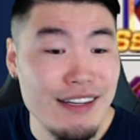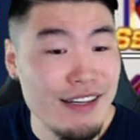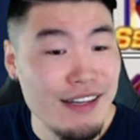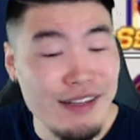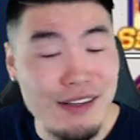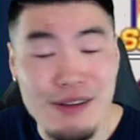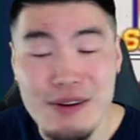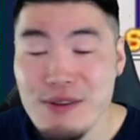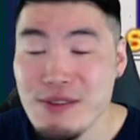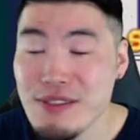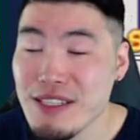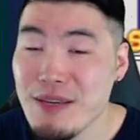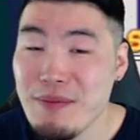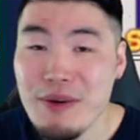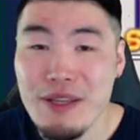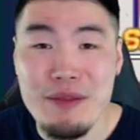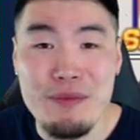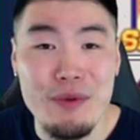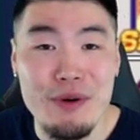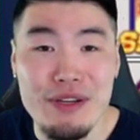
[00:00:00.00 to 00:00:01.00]
Don't sleep
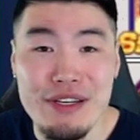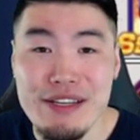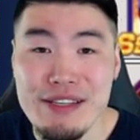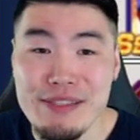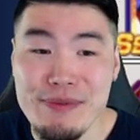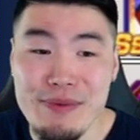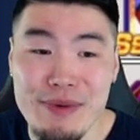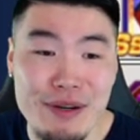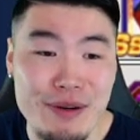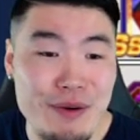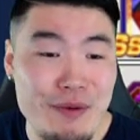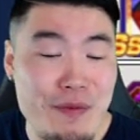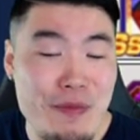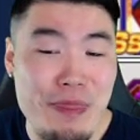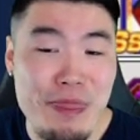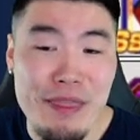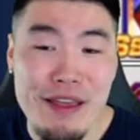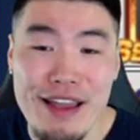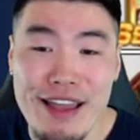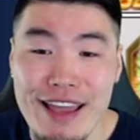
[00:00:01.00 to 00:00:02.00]
on the boy Dispo.
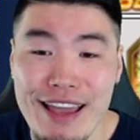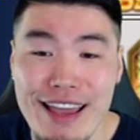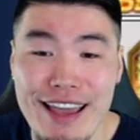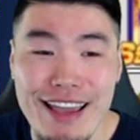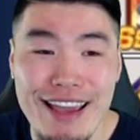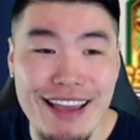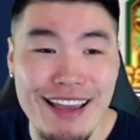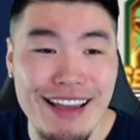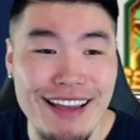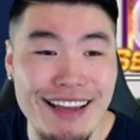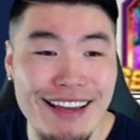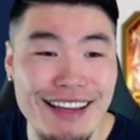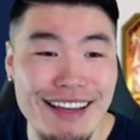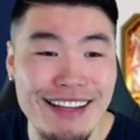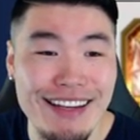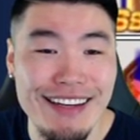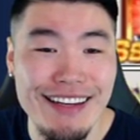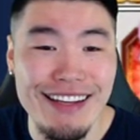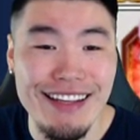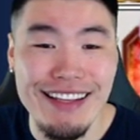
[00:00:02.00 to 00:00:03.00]

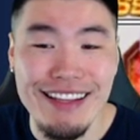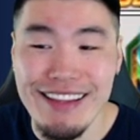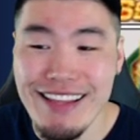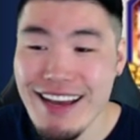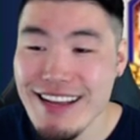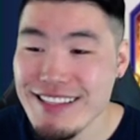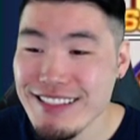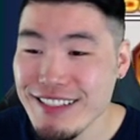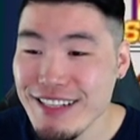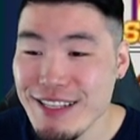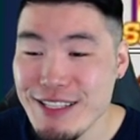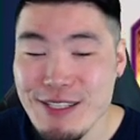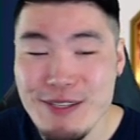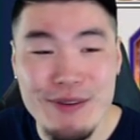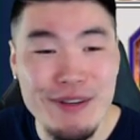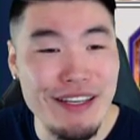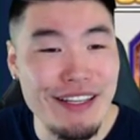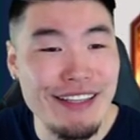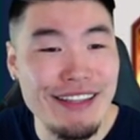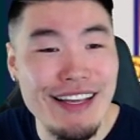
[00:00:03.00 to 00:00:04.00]
And that's going to do
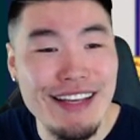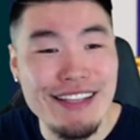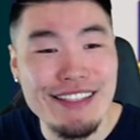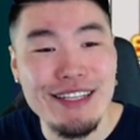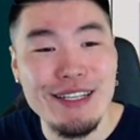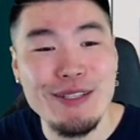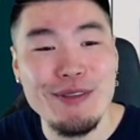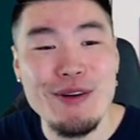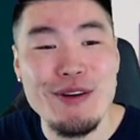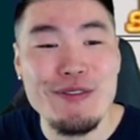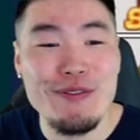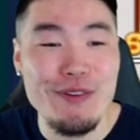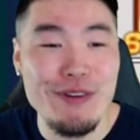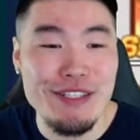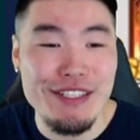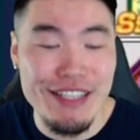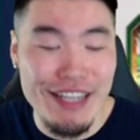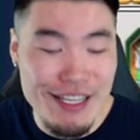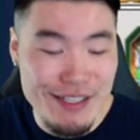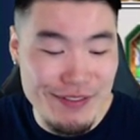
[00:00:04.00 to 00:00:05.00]
it. That's going to do it for today's